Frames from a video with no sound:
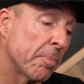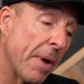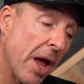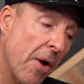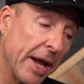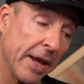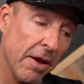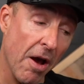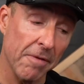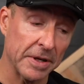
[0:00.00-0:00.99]

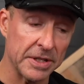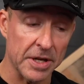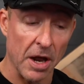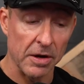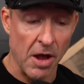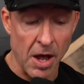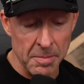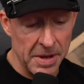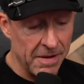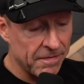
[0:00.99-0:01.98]

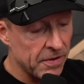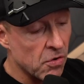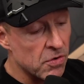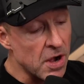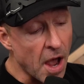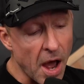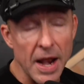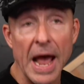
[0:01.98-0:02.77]
biohackingconference.com. If you're not